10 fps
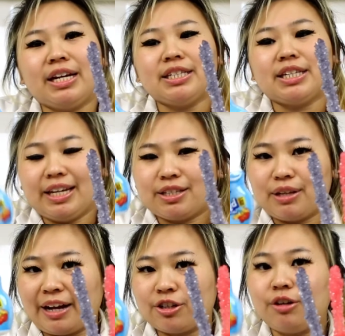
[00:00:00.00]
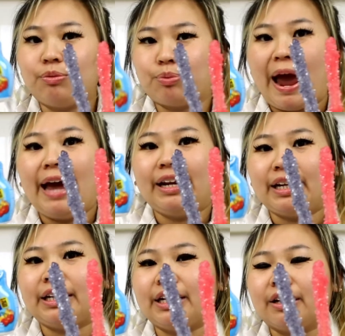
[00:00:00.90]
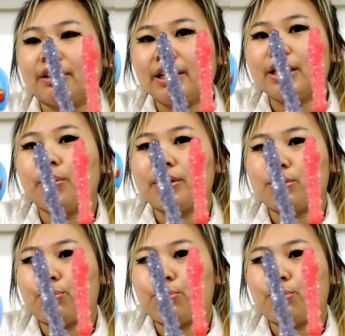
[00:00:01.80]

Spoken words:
is, it's actually red in here. The liquid's